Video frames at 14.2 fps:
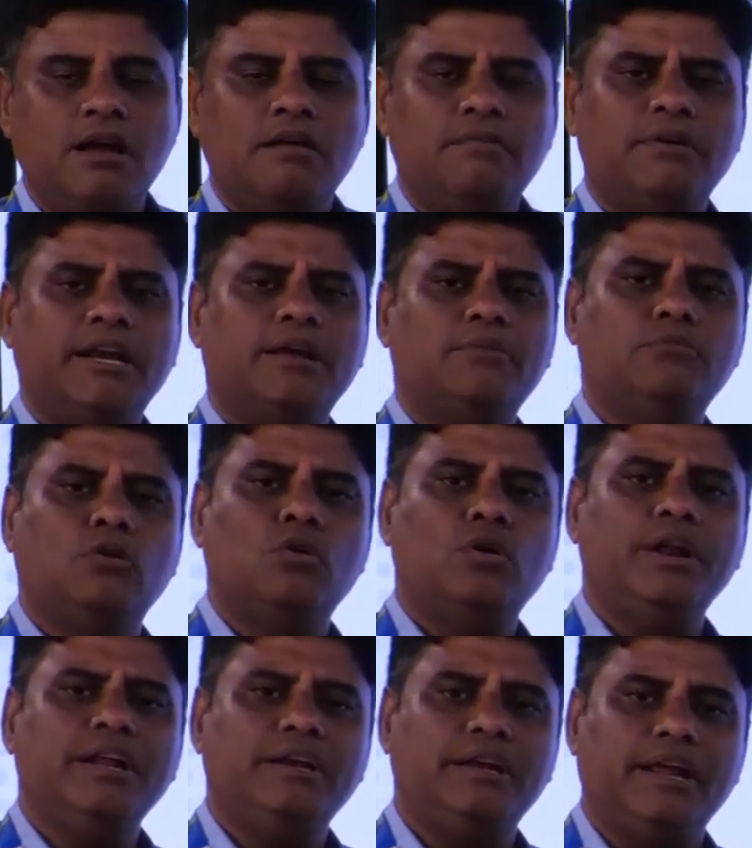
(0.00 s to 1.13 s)
when I'm
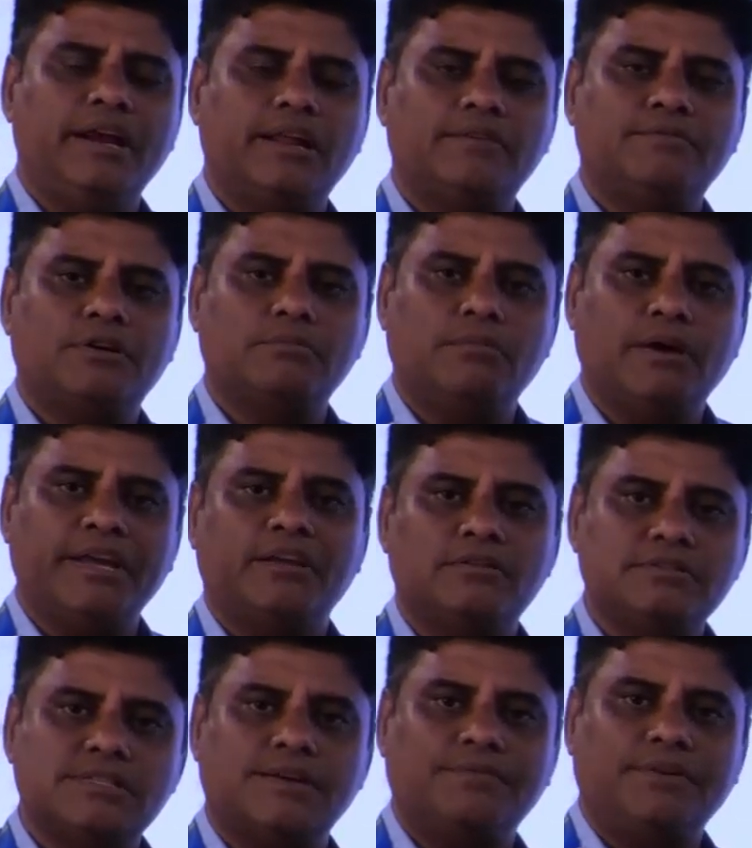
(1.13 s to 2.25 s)
loading data from
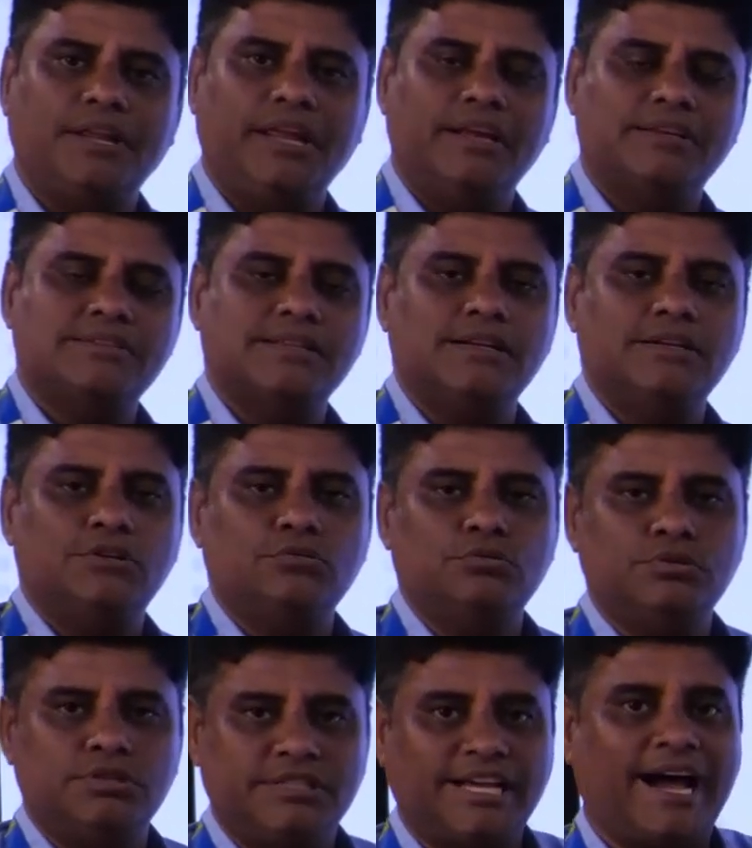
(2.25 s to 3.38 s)
Microsoft Excel
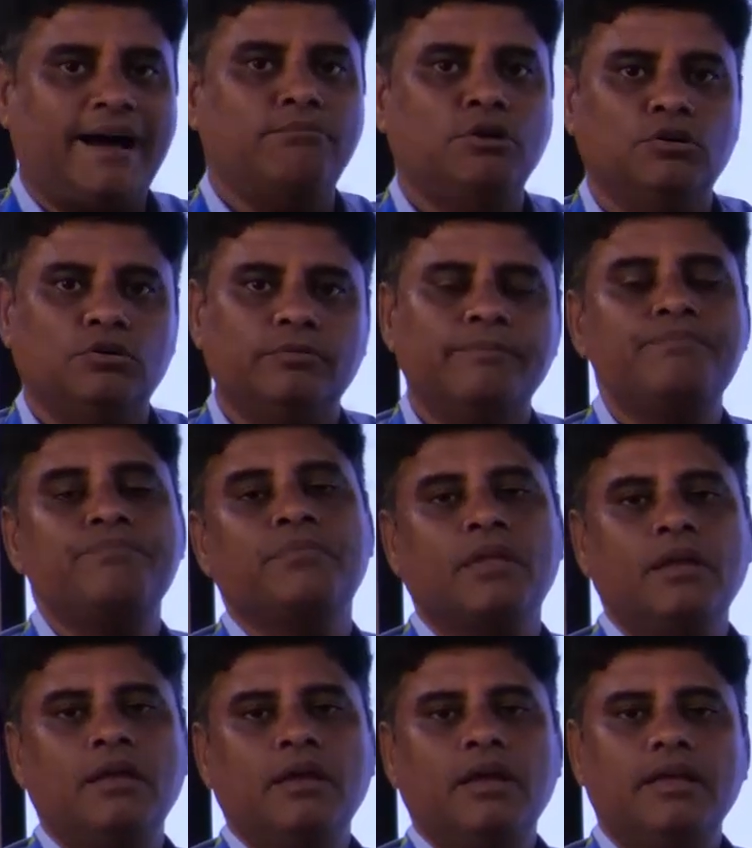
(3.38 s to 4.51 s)
to Tableau,
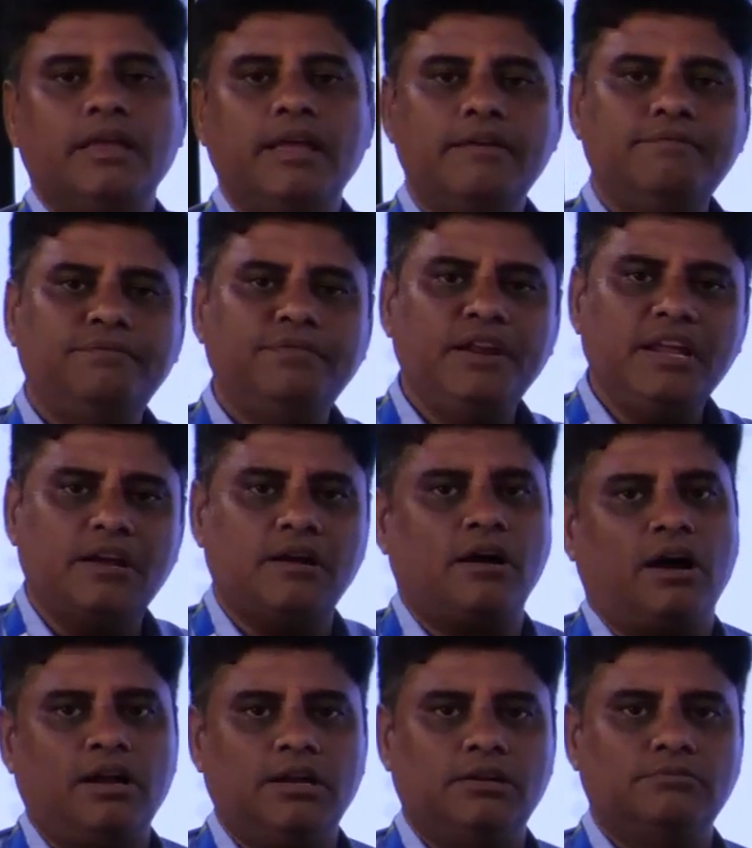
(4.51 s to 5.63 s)
every
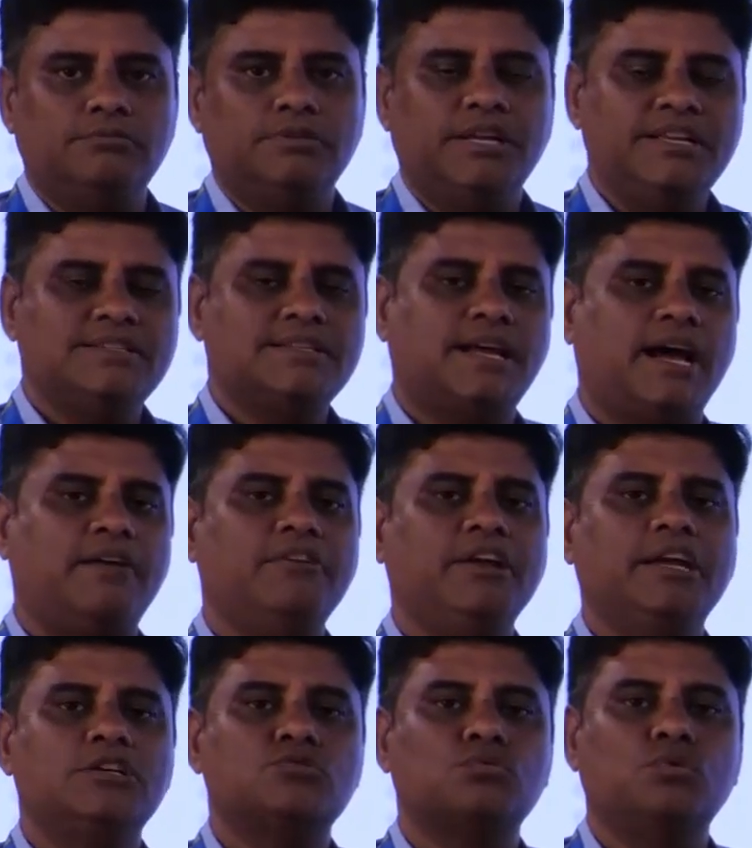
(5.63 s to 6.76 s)
column is
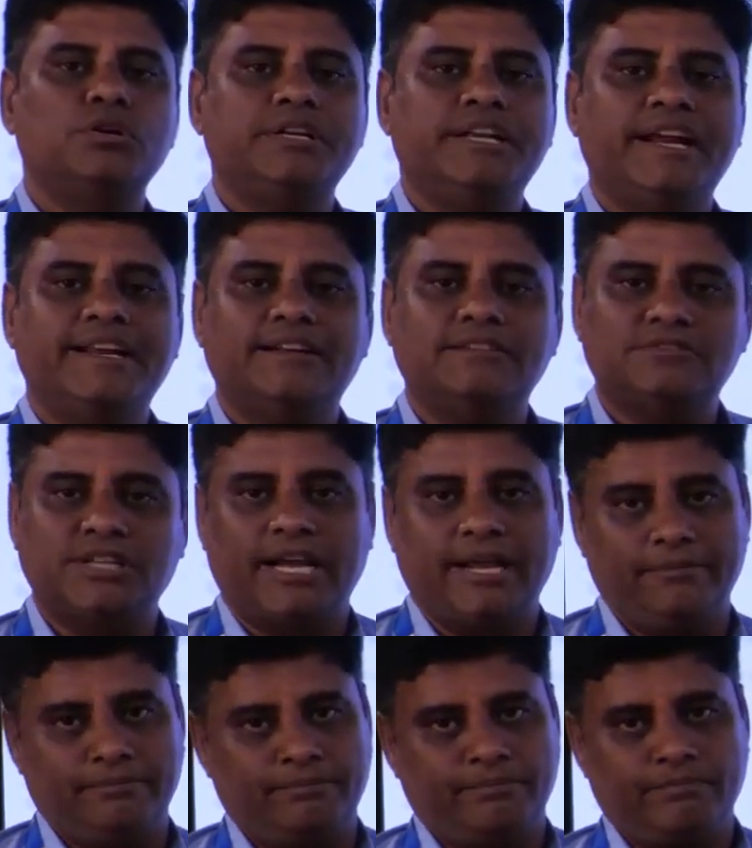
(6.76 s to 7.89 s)
having its own data
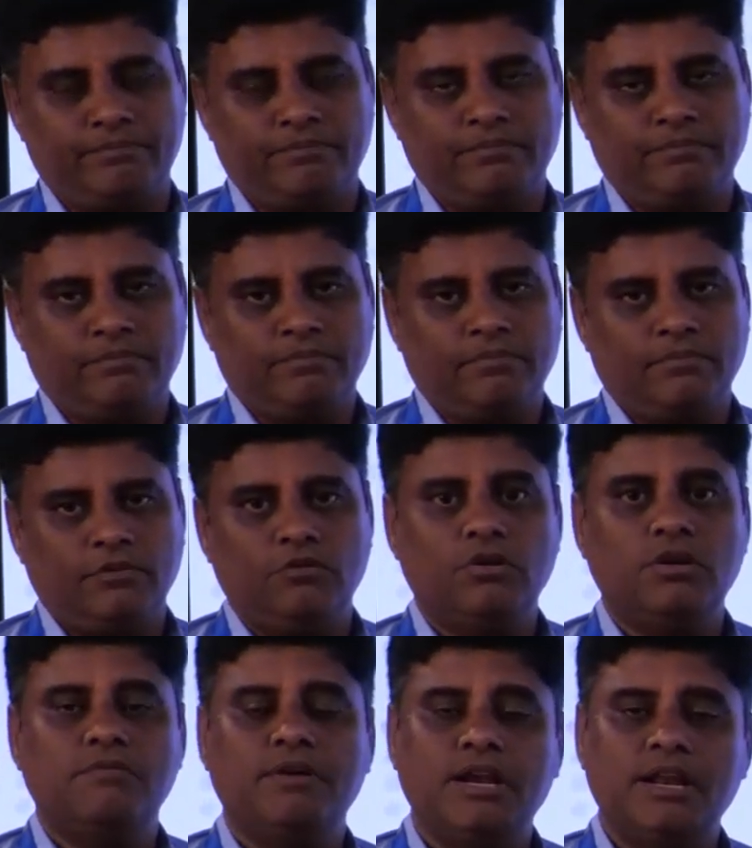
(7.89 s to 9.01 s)
type. You
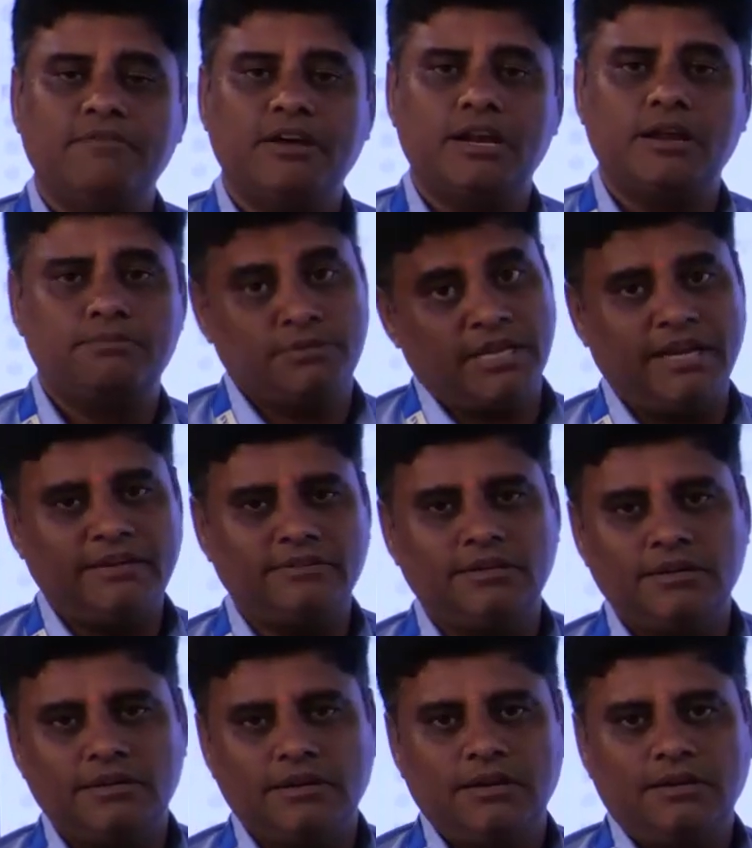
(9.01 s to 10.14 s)
know well aware of that.
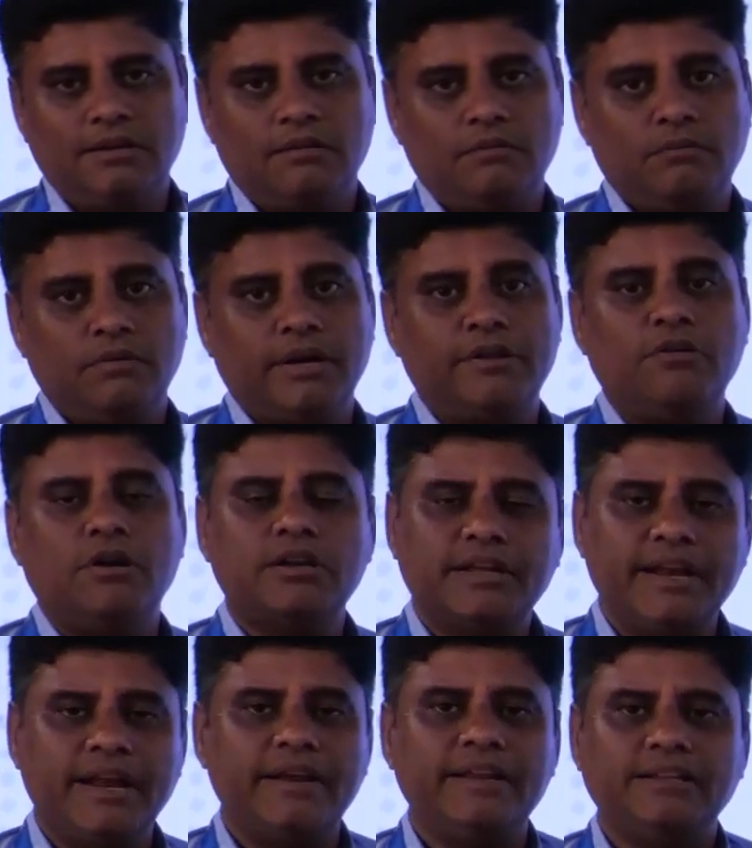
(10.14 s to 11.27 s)
When you are
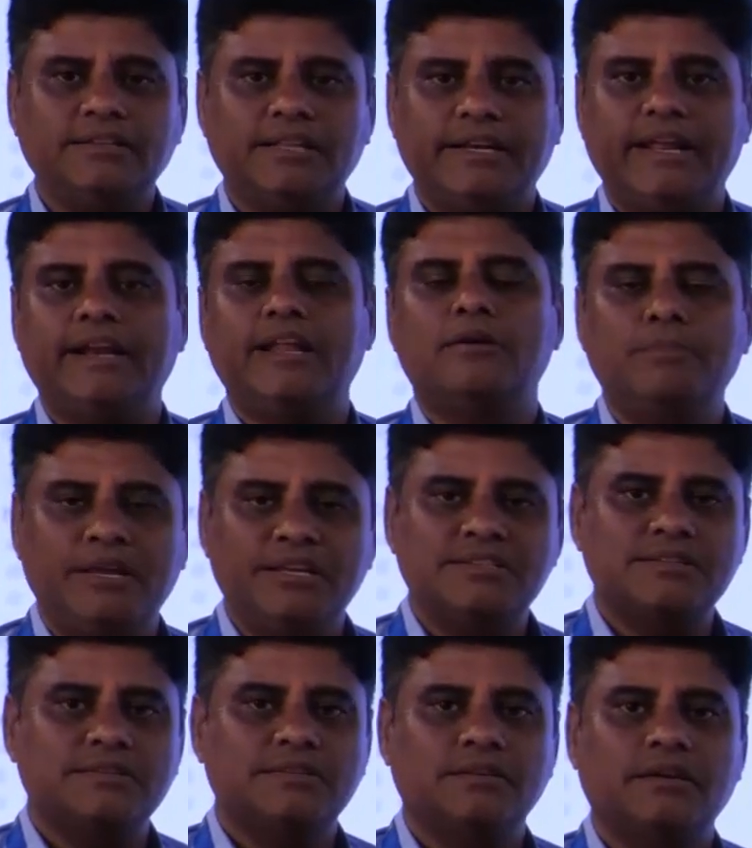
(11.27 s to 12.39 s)
creating the
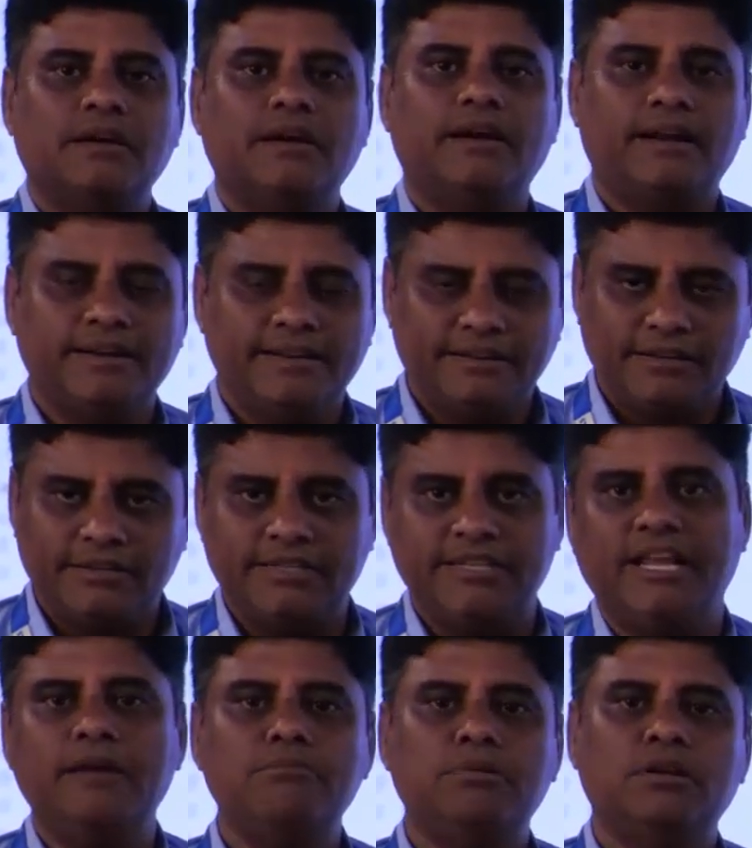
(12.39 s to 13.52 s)
database and in the
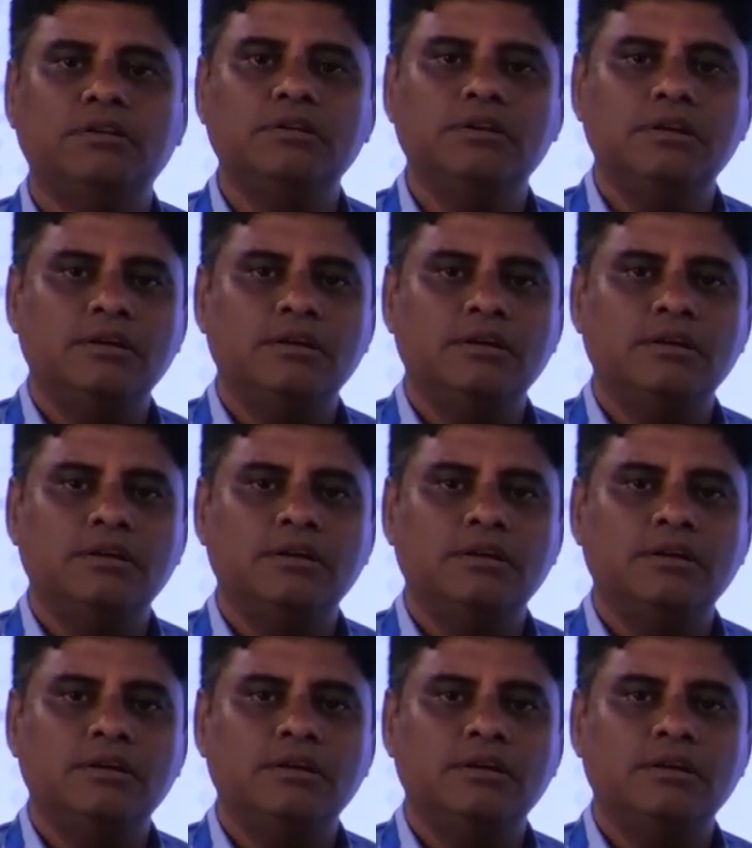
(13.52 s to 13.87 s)
table,